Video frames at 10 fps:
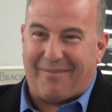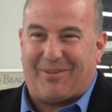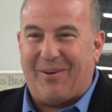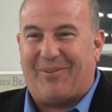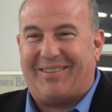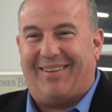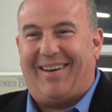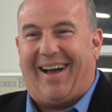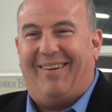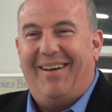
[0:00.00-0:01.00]
I'm 2 for 2
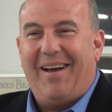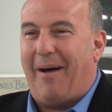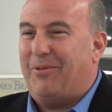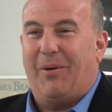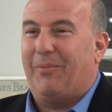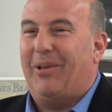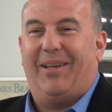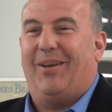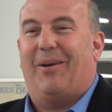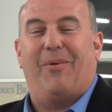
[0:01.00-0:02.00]
now. I'm doing
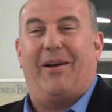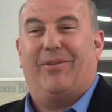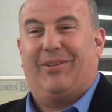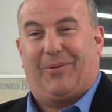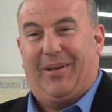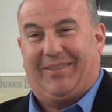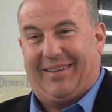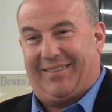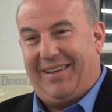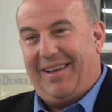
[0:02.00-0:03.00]
really good at whatever this quiz
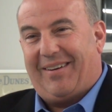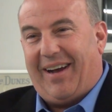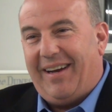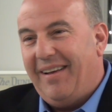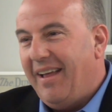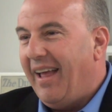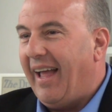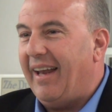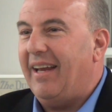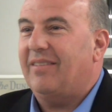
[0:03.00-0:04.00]
is, right?
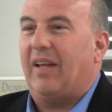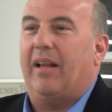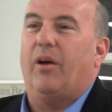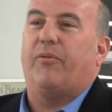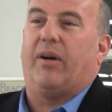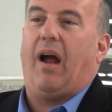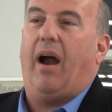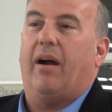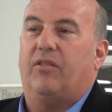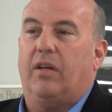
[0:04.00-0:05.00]
And he said, I look for
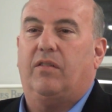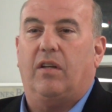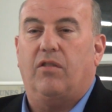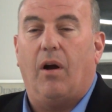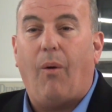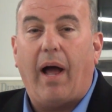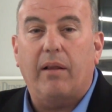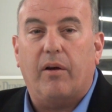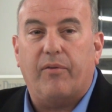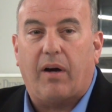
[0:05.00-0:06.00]
cars. He said, do you know why I
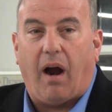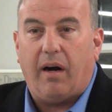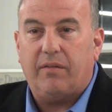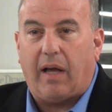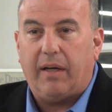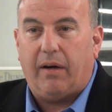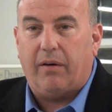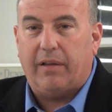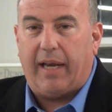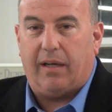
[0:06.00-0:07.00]
look for cars out
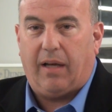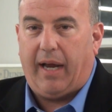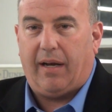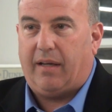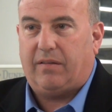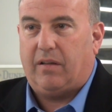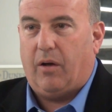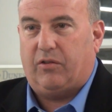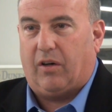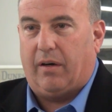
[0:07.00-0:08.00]
here late at night? I said,
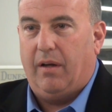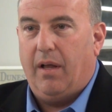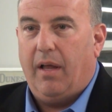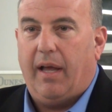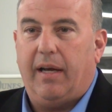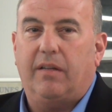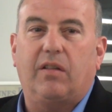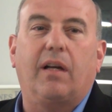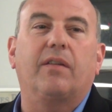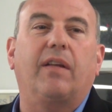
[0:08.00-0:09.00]
no, sir. And he
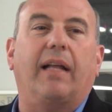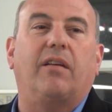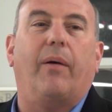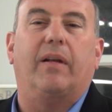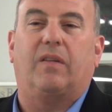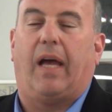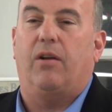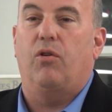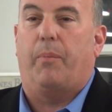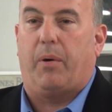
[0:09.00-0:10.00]
said, because that's how I decide
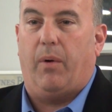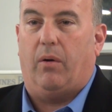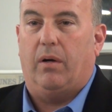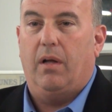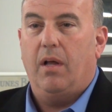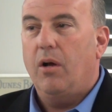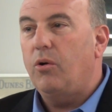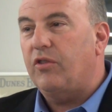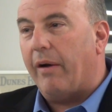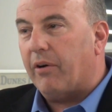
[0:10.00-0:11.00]
who to promote.
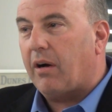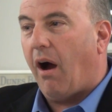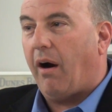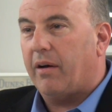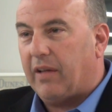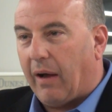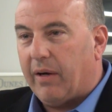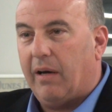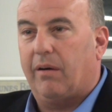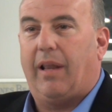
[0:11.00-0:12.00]
Whoever car is
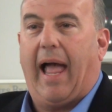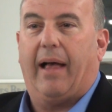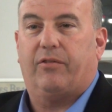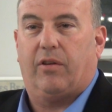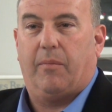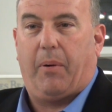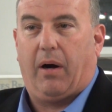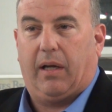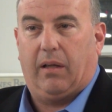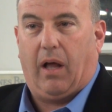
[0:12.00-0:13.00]
out here last in the
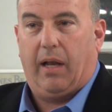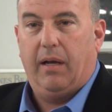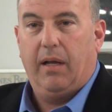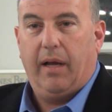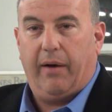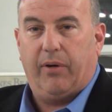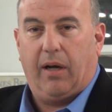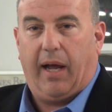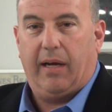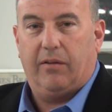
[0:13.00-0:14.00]
parking lot every
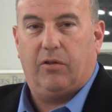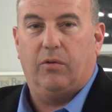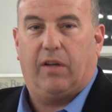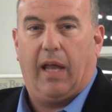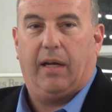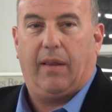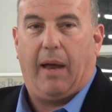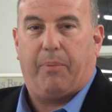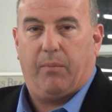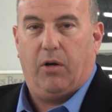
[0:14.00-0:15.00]
night is who's getting
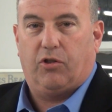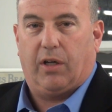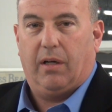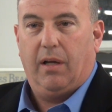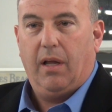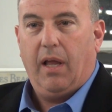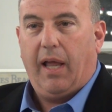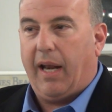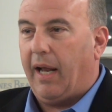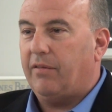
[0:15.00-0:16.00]
that promotion.
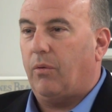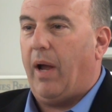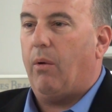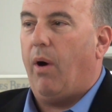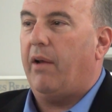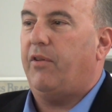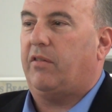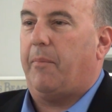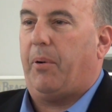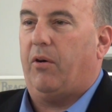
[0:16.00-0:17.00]
And I said, wait, what if
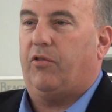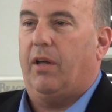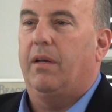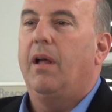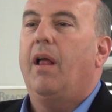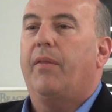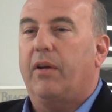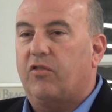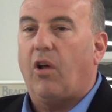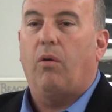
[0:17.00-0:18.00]
it's the person that
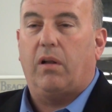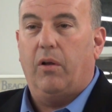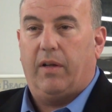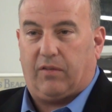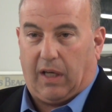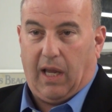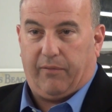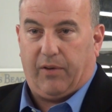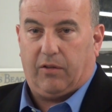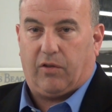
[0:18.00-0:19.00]
is so clueless they
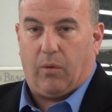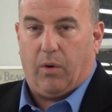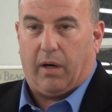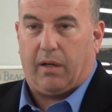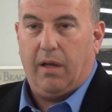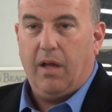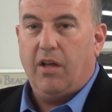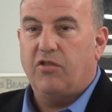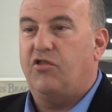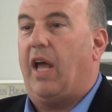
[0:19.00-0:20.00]
can't finish their work?
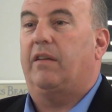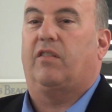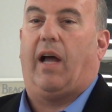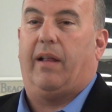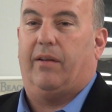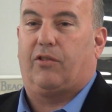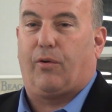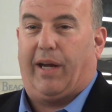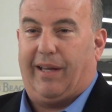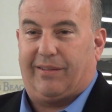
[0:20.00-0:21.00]
Dead silence,
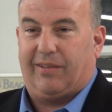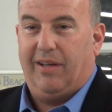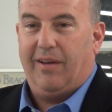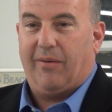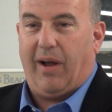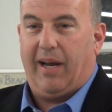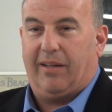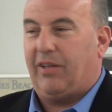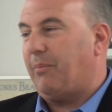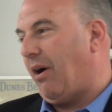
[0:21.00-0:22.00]
crickets, right?
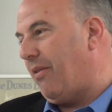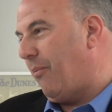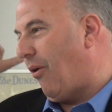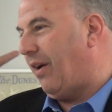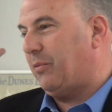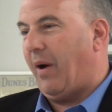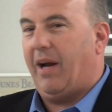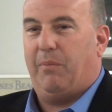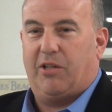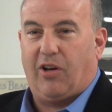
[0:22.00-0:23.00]
Except all the morons
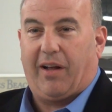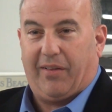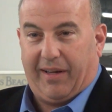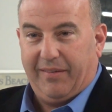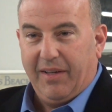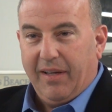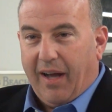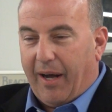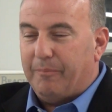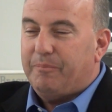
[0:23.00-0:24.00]
behind me chuckling.
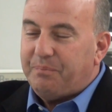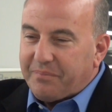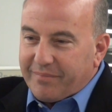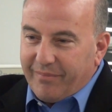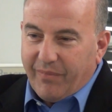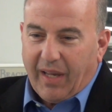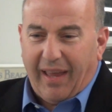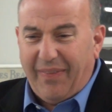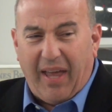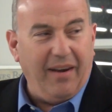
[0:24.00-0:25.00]

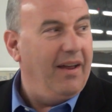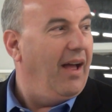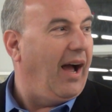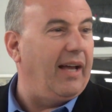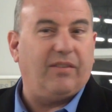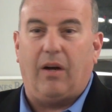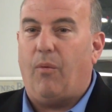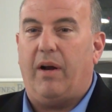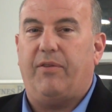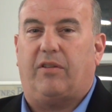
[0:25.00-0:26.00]
And then I said, and
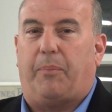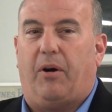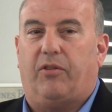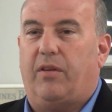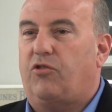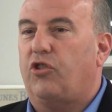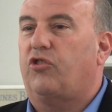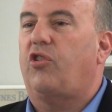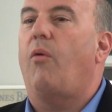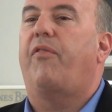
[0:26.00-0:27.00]
what if it's a person that's
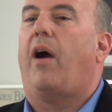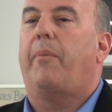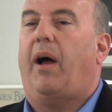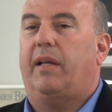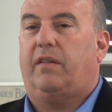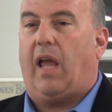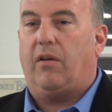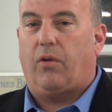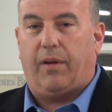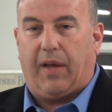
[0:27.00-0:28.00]
just so far behind
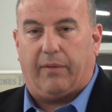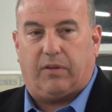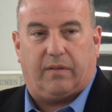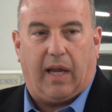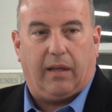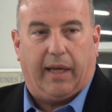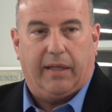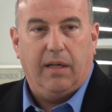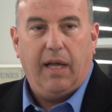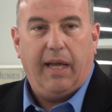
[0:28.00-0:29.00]
schedule that they have to stay
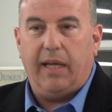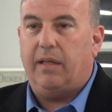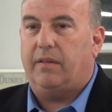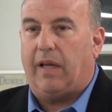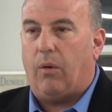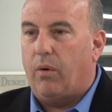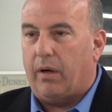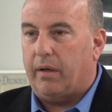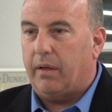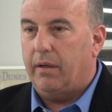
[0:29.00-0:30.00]
late? He didn't say a
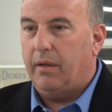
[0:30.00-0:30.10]
word.